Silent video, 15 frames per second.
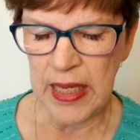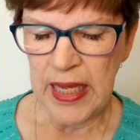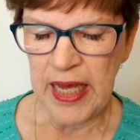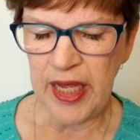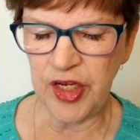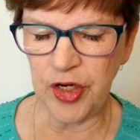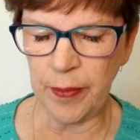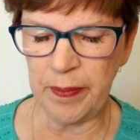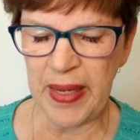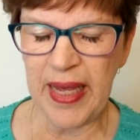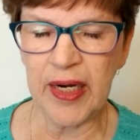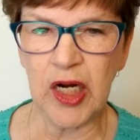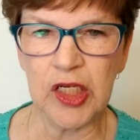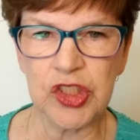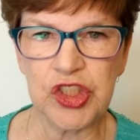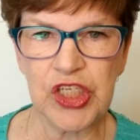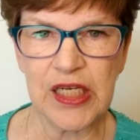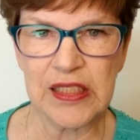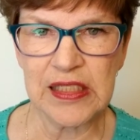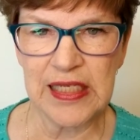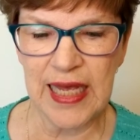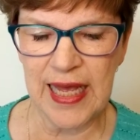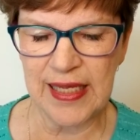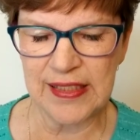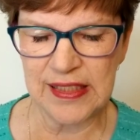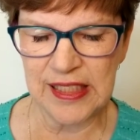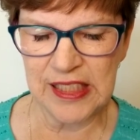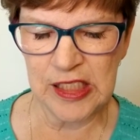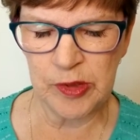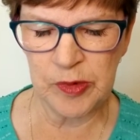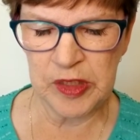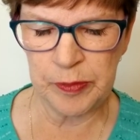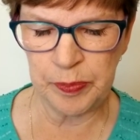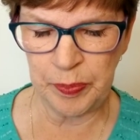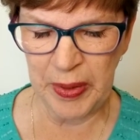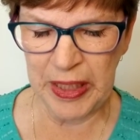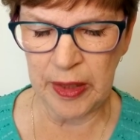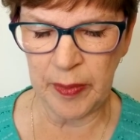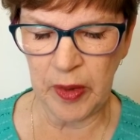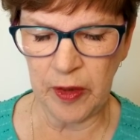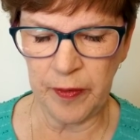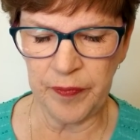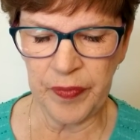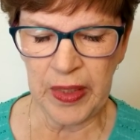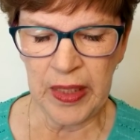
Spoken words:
and your men are just as despicable.